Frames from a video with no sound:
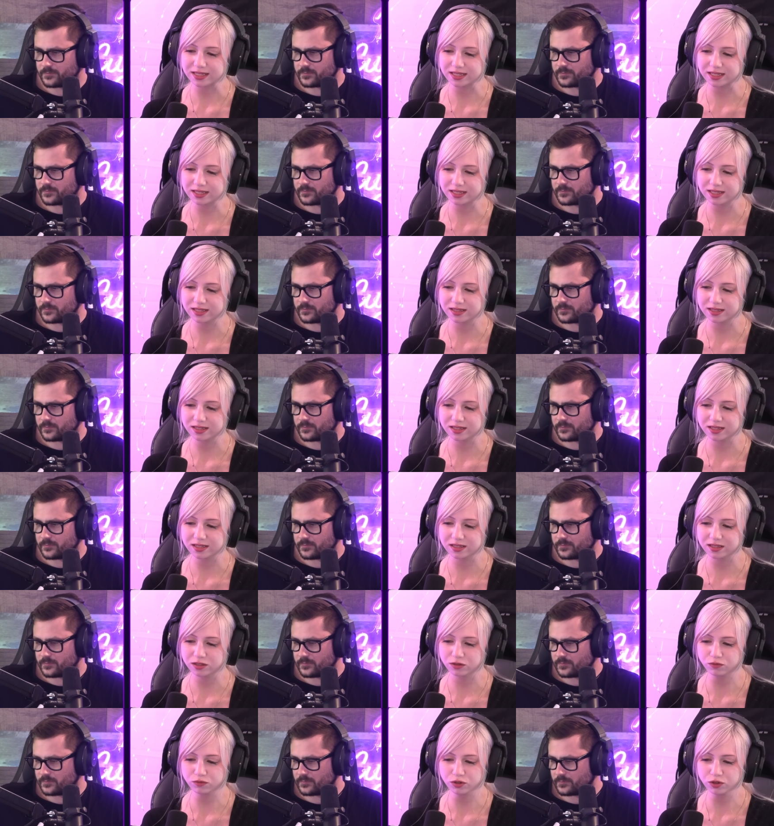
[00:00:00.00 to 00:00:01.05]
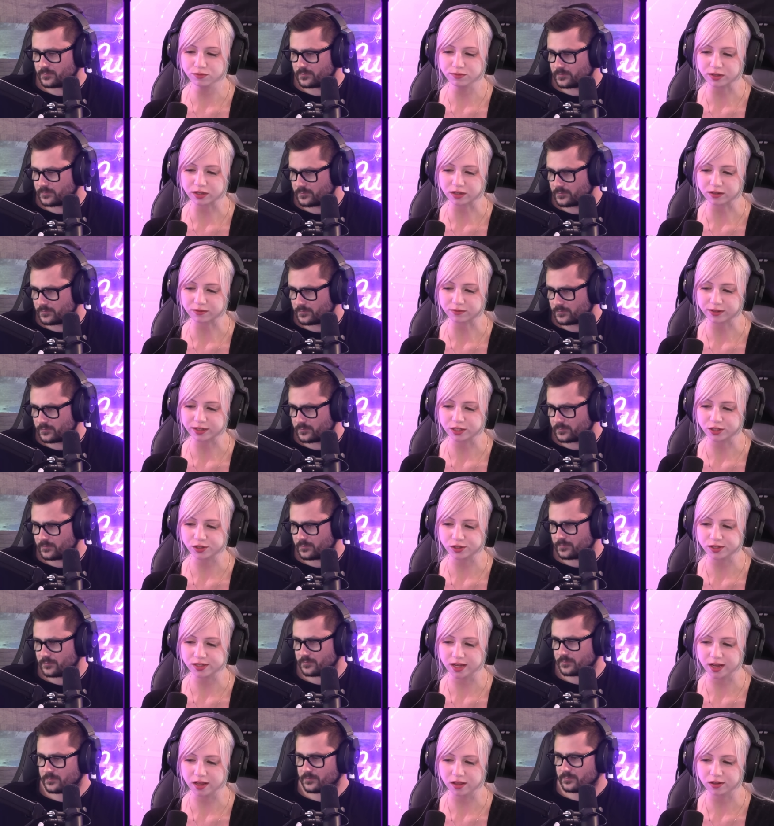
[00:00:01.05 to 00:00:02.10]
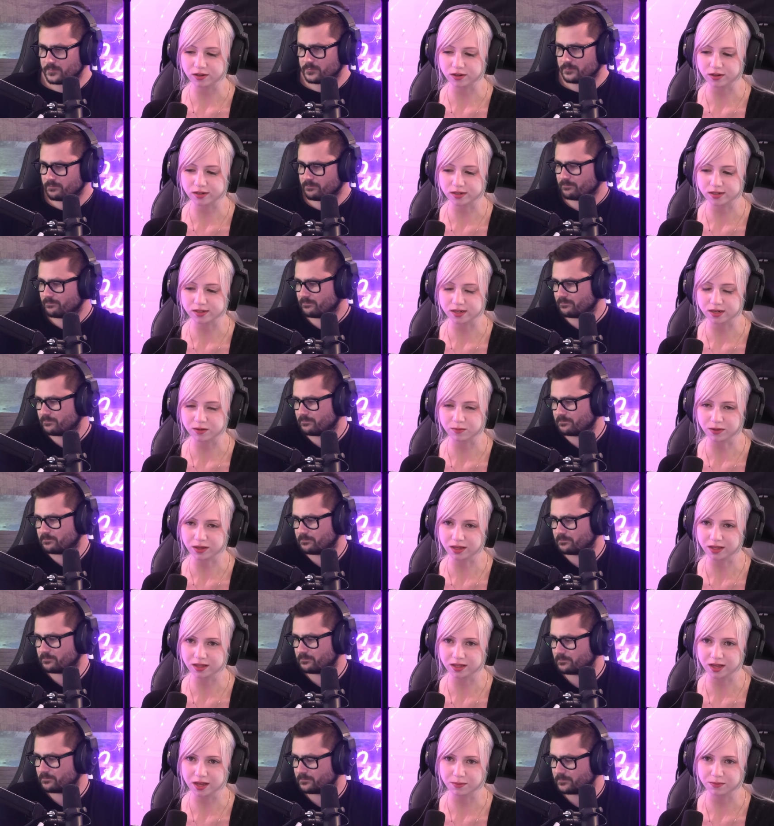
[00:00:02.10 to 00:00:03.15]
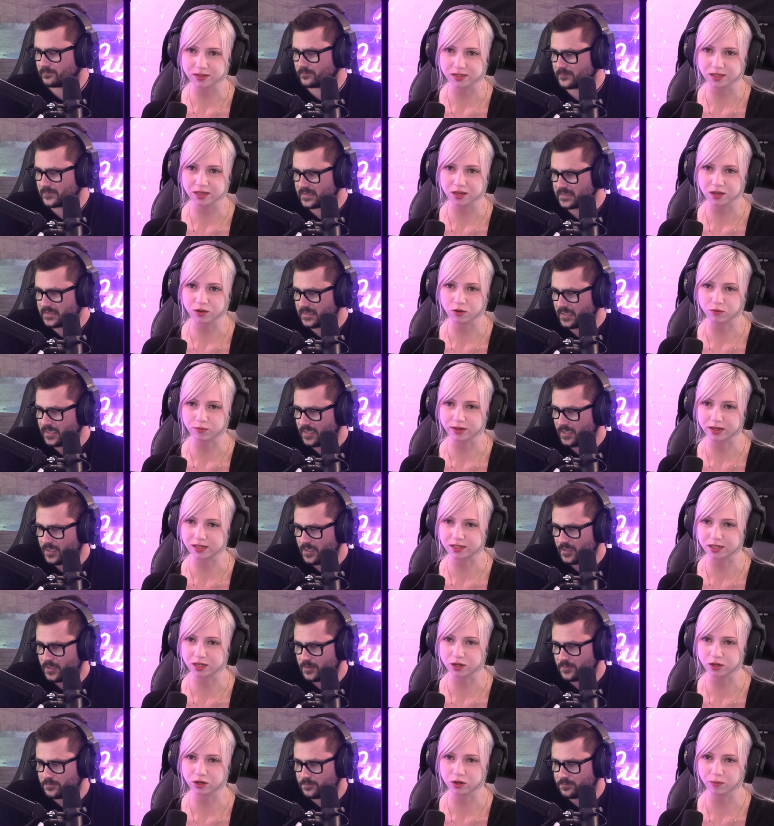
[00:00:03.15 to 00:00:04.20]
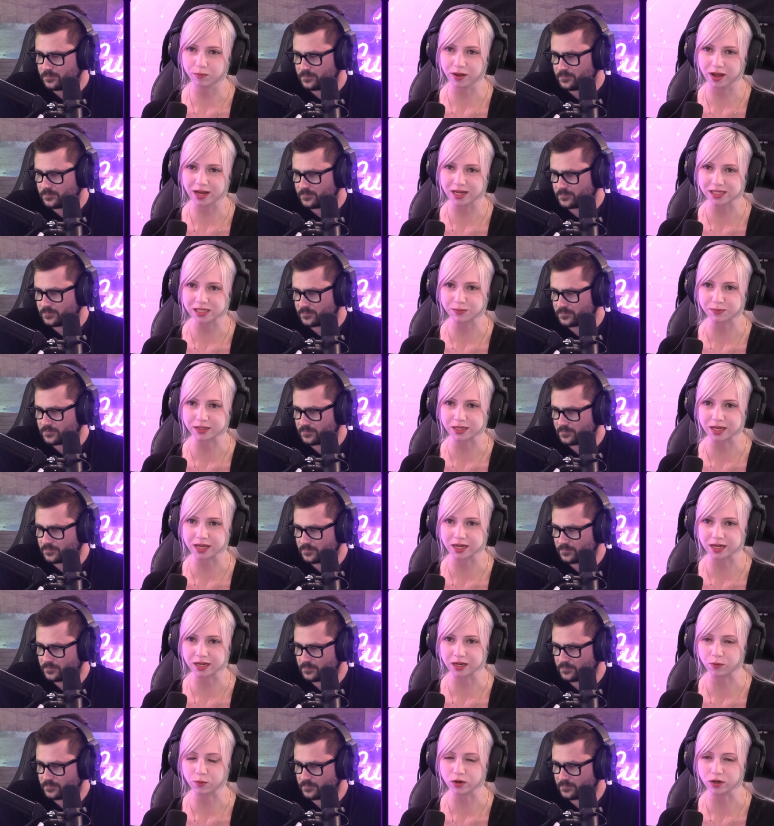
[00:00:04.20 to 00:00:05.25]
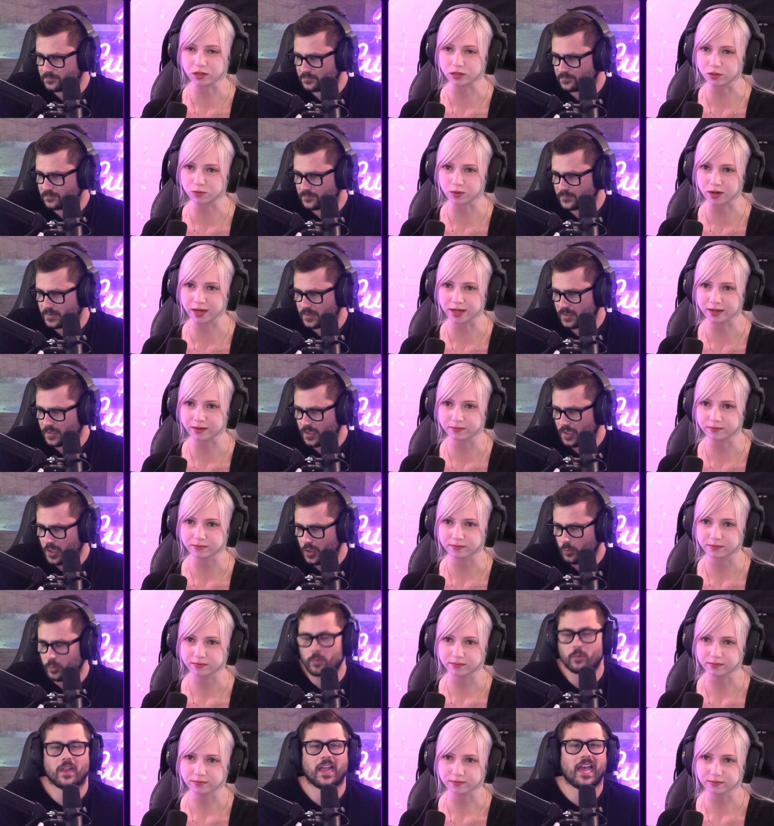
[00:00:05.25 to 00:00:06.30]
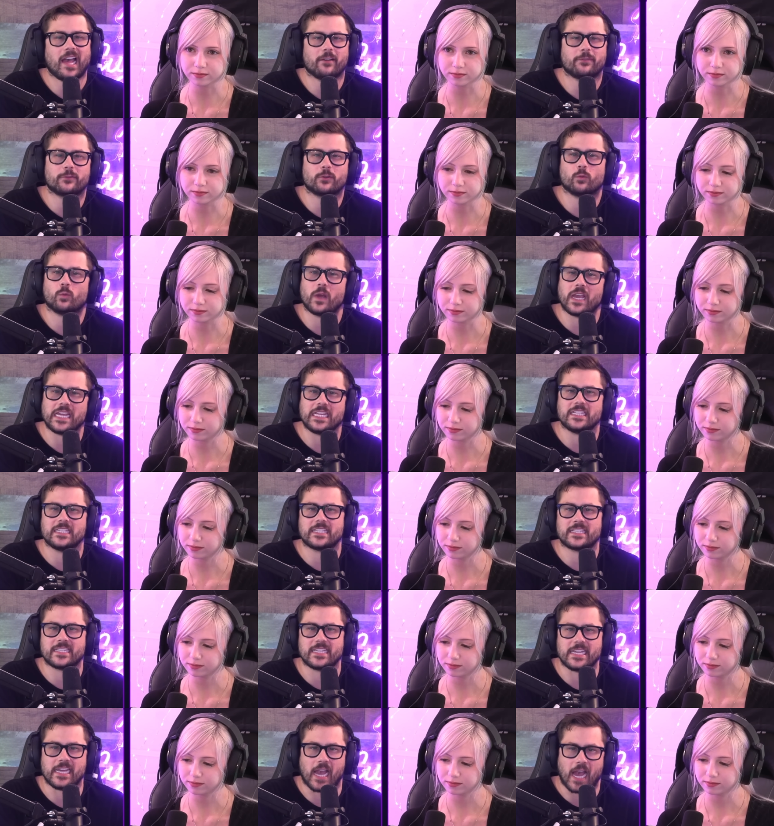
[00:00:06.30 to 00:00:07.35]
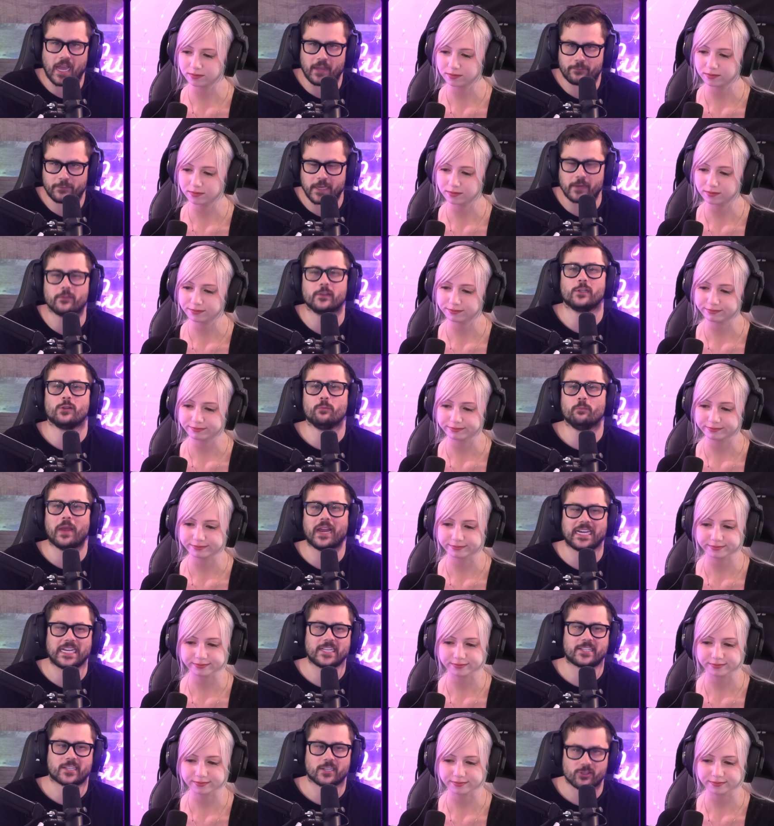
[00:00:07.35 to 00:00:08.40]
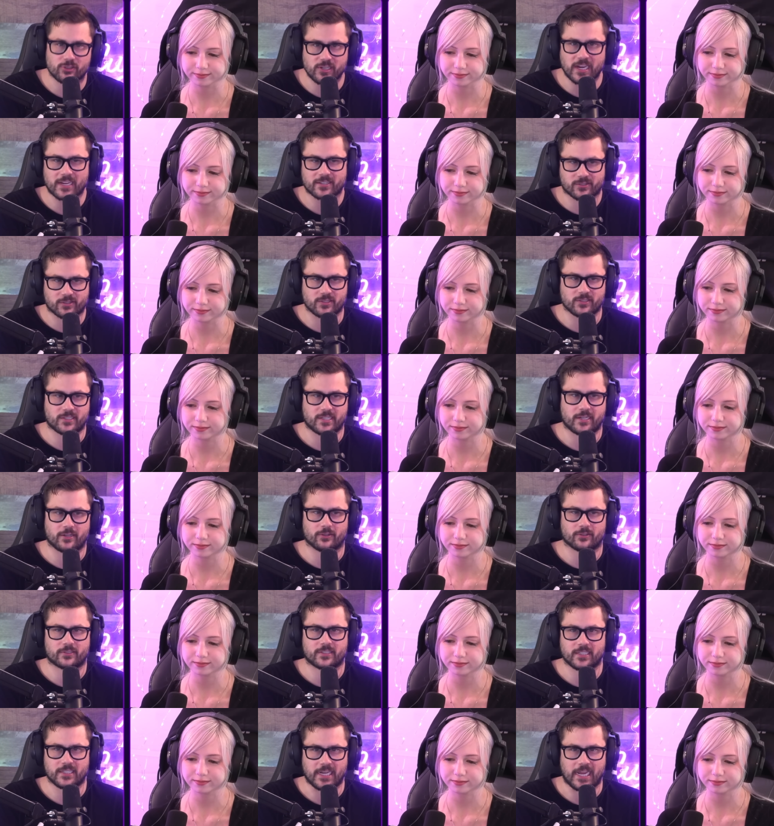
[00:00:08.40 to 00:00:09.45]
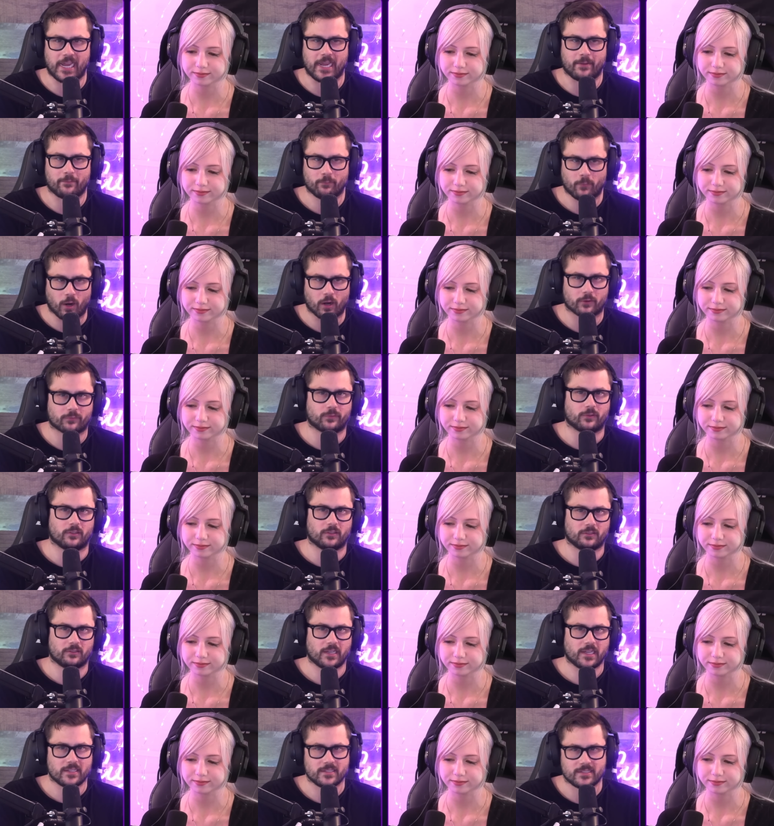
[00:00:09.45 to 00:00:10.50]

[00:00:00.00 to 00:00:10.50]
Speaker 1: is this is the rumor. Rachel Zegler is going to be in the MCU because it couldn't possibly get any worse, right?
Speaker 2: We will have to wait and see. I've given you many suggestions here today, Marvel and